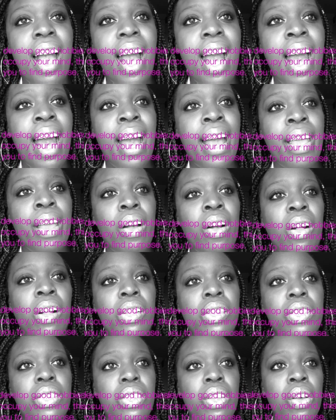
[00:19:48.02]
I
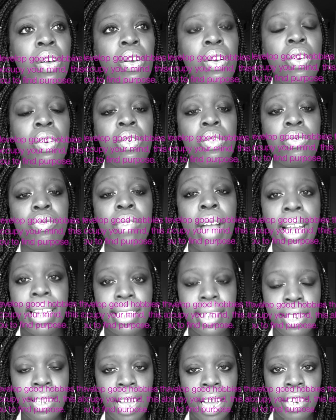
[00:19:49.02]
also
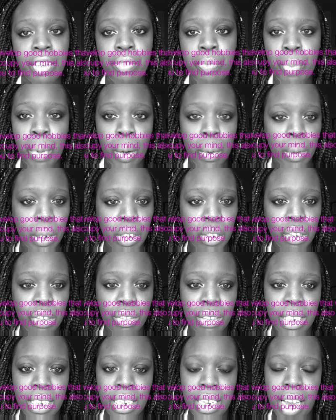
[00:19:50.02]
write a lot of
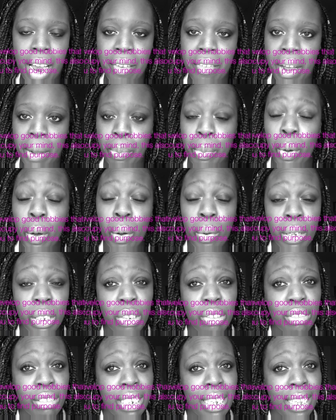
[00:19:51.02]
poetry. I write
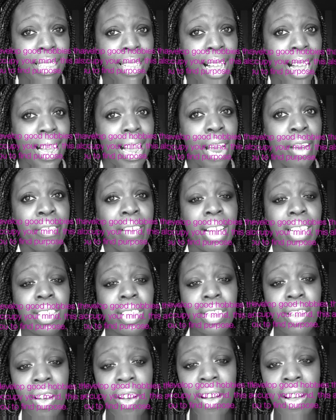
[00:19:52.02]
poetry a lot. I write
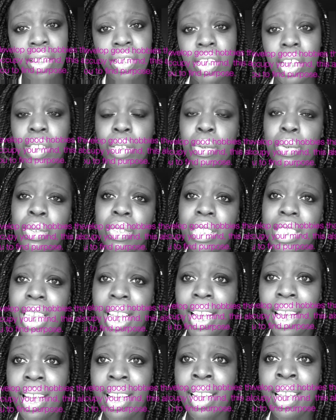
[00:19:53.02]
songs. I do
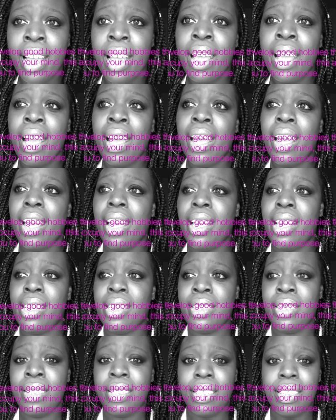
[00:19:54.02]
sing
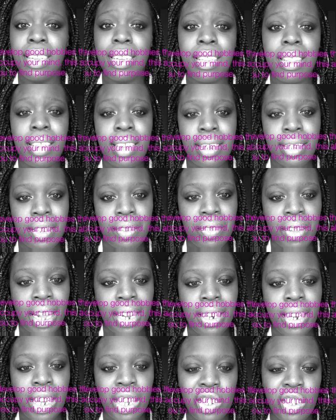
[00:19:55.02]
and things of
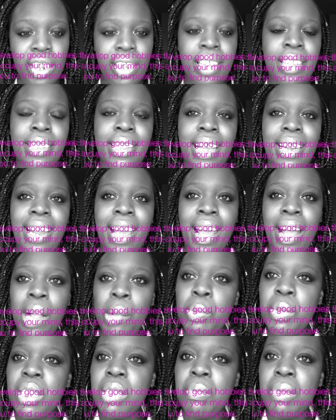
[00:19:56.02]
that nature, and that
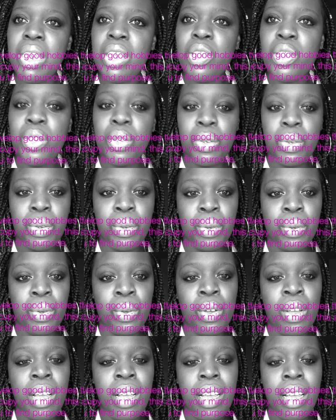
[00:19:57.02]
helps me to